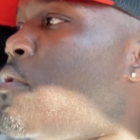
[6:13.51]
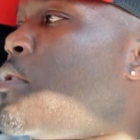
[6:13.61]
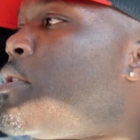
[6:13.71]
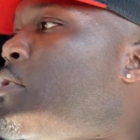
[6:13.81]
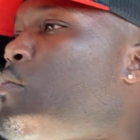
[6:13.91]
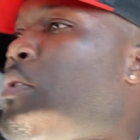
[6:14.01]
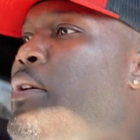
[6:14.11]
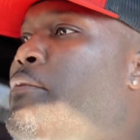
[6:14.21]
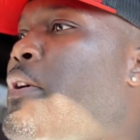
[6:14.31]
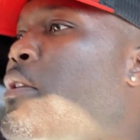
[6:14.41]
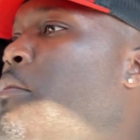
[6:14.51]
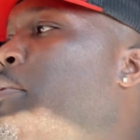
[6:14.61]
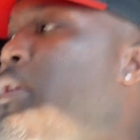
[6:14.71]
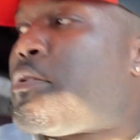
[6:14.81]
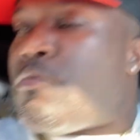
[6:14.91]
this is what I found at
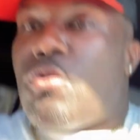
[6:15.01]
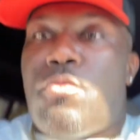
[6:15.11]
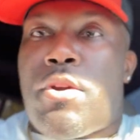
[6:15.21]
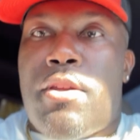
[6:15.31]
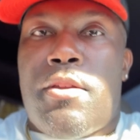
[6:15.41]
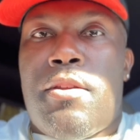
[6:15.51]
PetSmart, right?